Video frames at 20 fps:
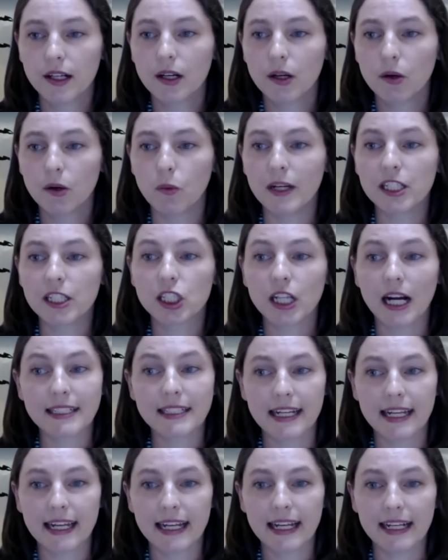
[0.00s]
which
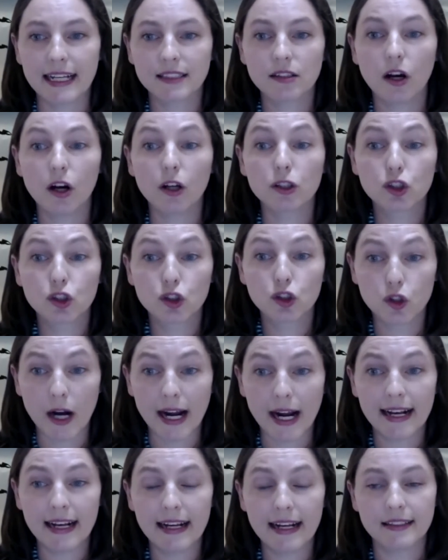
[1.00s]
articulates
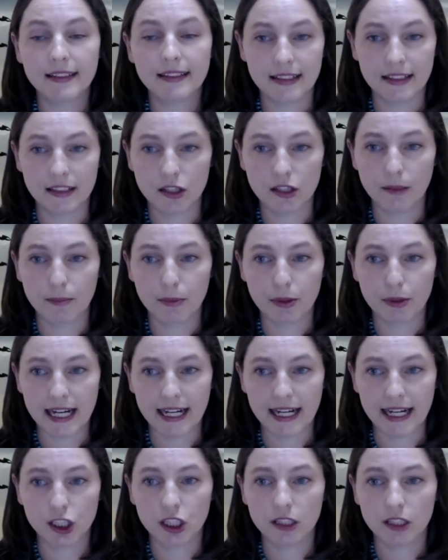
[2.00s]
Australia's
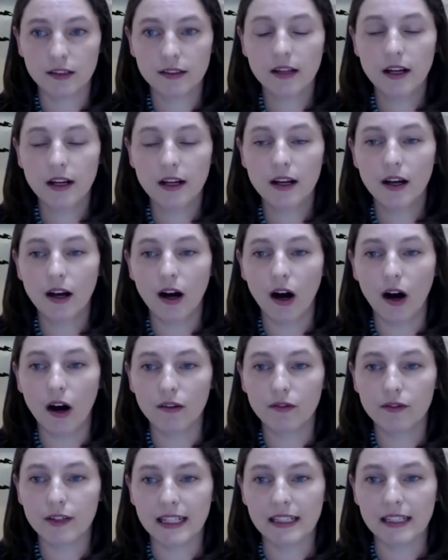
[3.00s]
interpretation
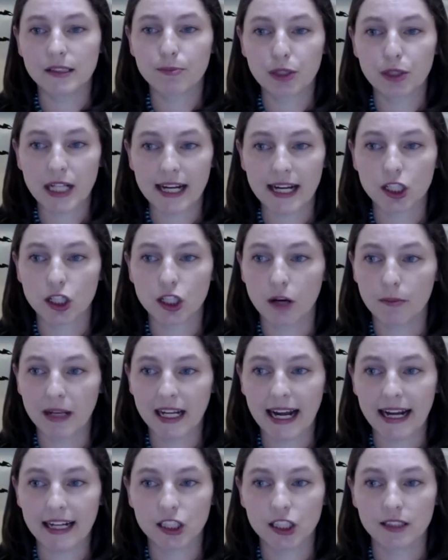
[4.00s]
of its protection
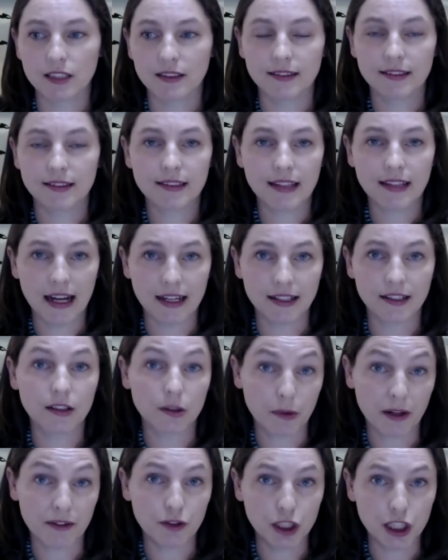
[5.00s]
obligations under the
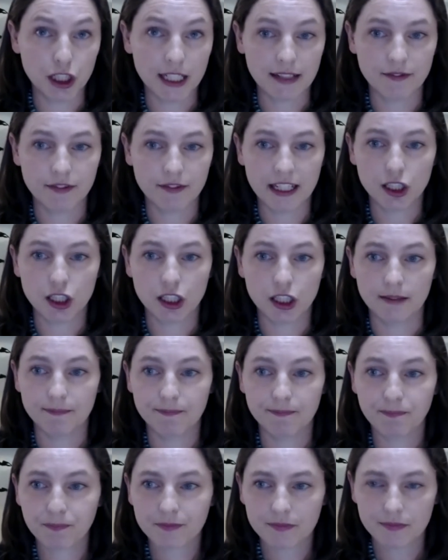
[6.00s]
Refugee Convention.
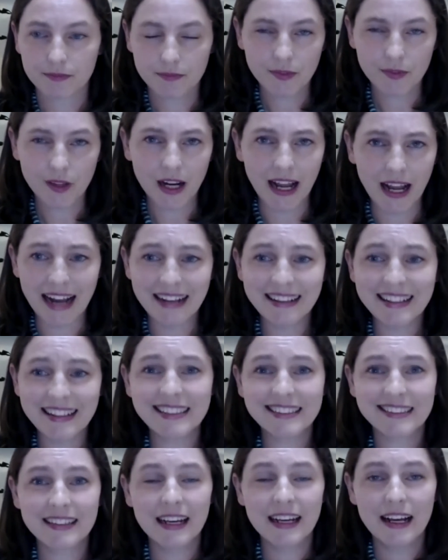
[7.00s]
And
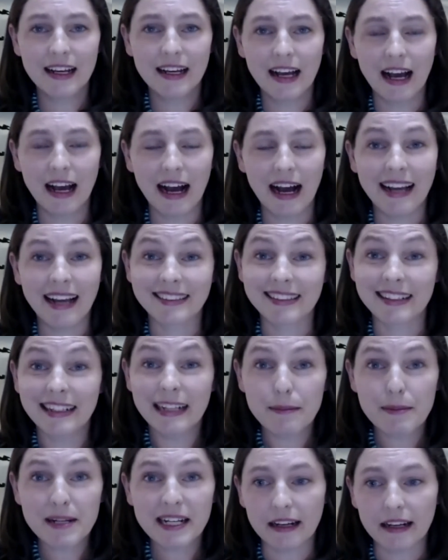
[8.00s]
this has a
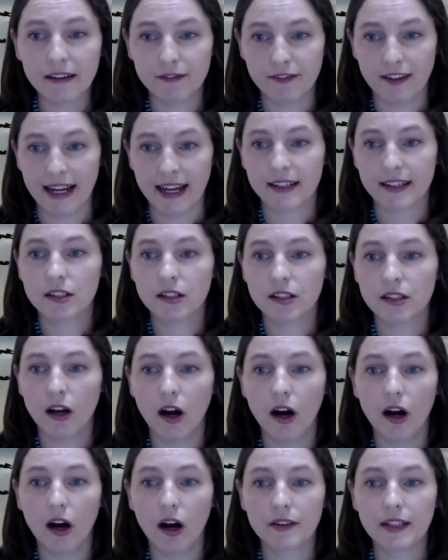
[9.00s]
limiting effect
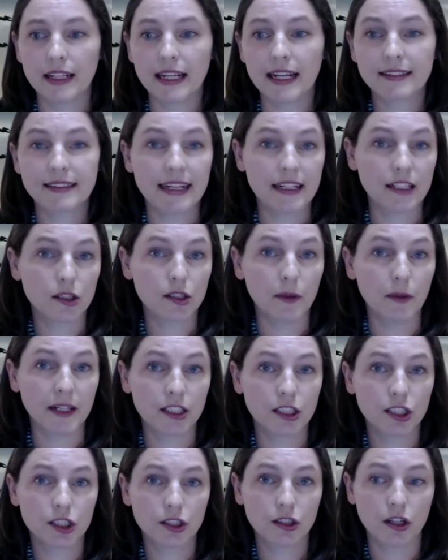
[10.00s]
on the extent to
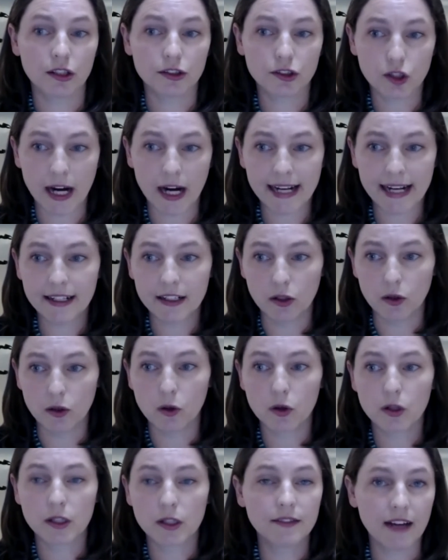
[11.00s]
which Australian law
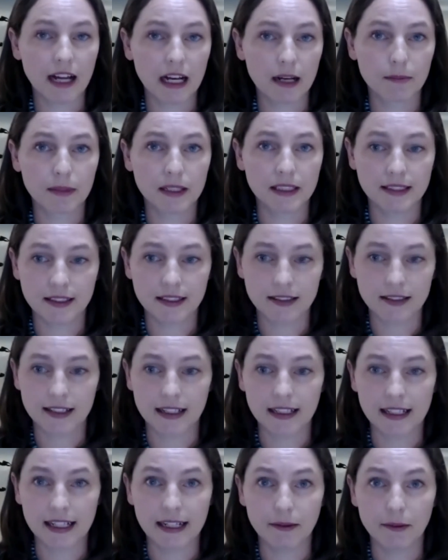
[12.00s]
can develop
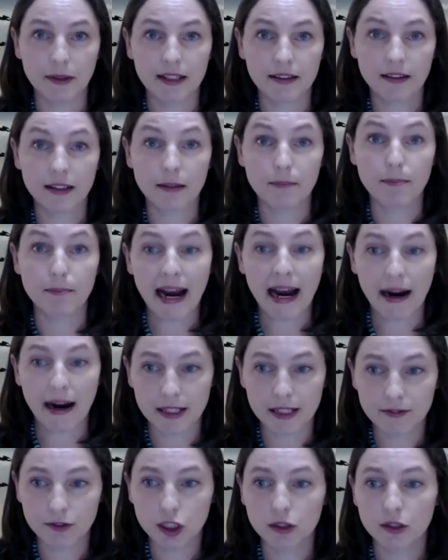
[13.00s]
consistently with
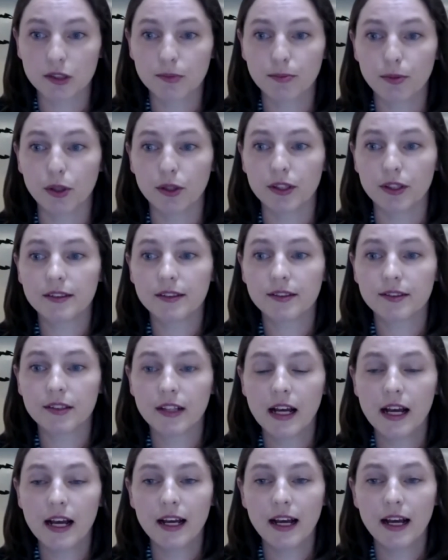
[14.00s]
comparative jurisprudence
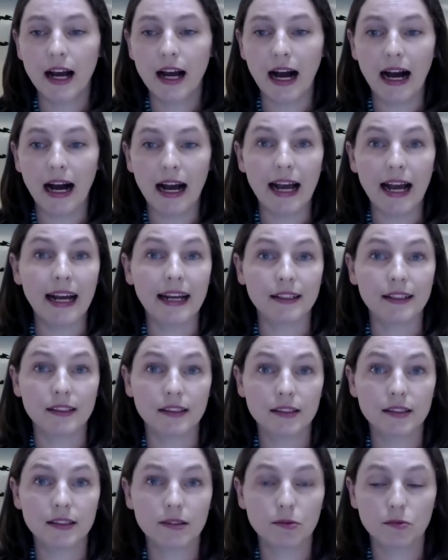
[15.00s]

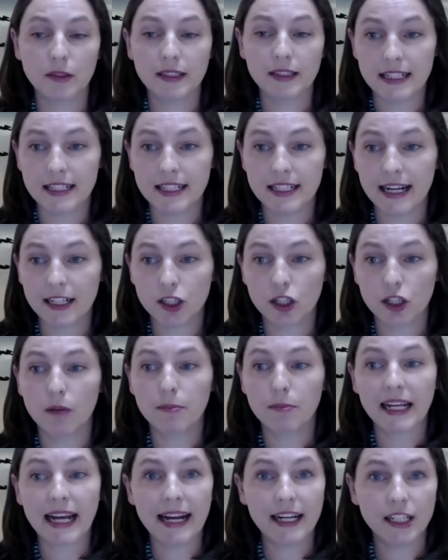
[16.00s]
and with international
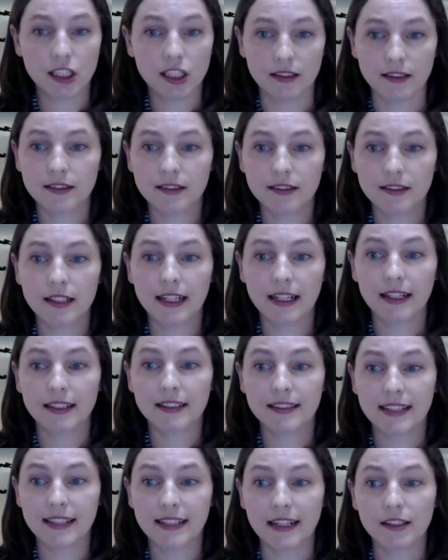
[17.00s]
obligations to the
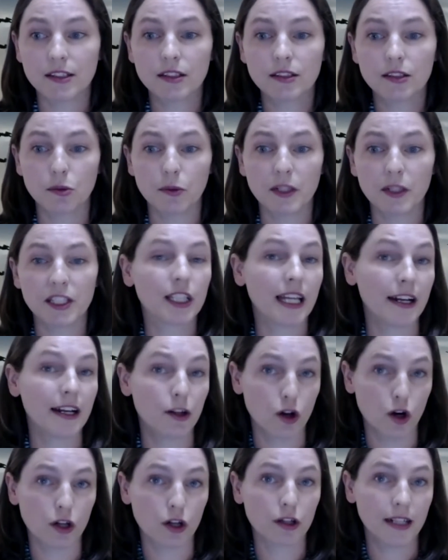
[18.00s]
extent to which they're
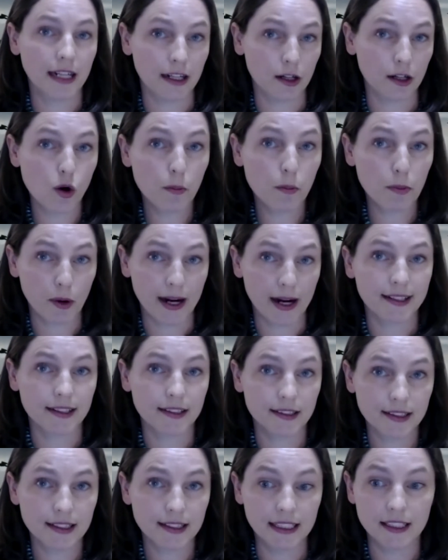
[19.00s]
not incorporated
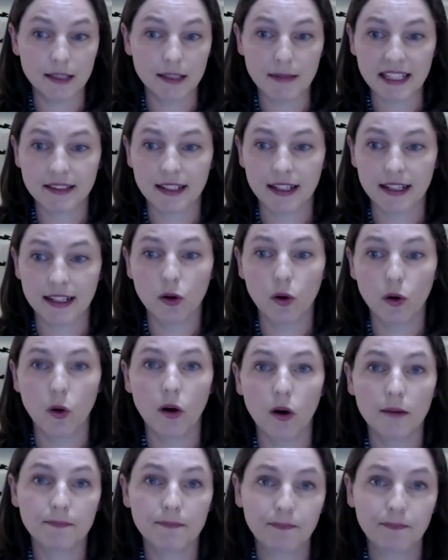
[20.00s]
in domestic law.